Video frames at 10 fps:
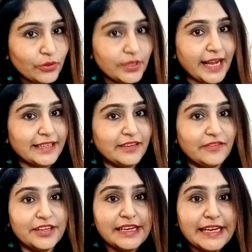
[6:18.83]
They're
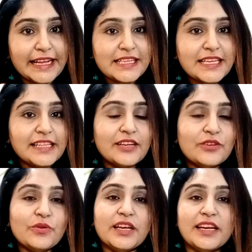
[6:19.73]
very lazy. They
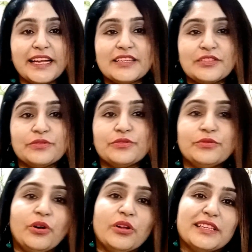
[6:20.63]
don't like to do
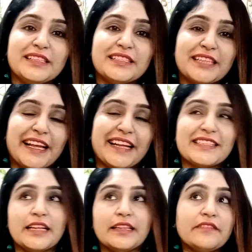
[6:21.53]
all these things,
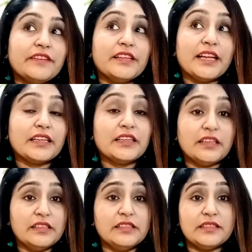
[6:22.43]
and they feel that
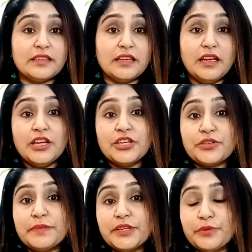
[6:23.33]
girls should
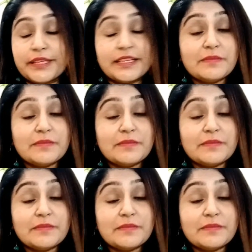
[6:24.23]
be doing this.